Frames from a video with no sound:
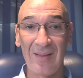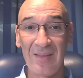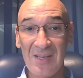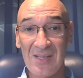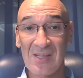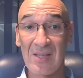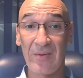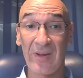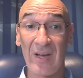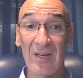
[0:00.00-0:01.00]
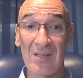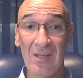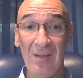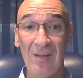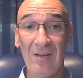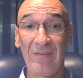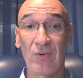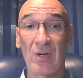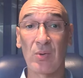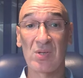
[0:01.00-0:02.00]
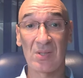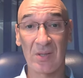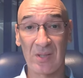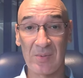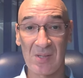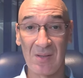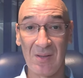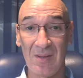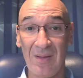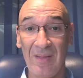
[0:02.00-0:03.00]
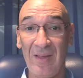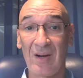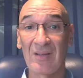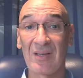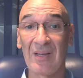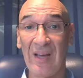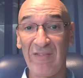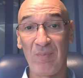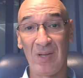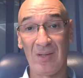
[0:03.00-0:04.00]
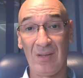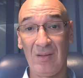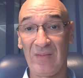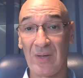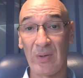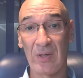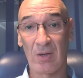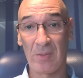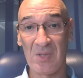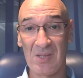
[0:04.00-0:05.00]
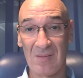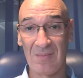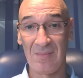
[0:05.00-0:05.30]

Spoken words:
This is the reality for our startups. They are the lifeblood of our economies.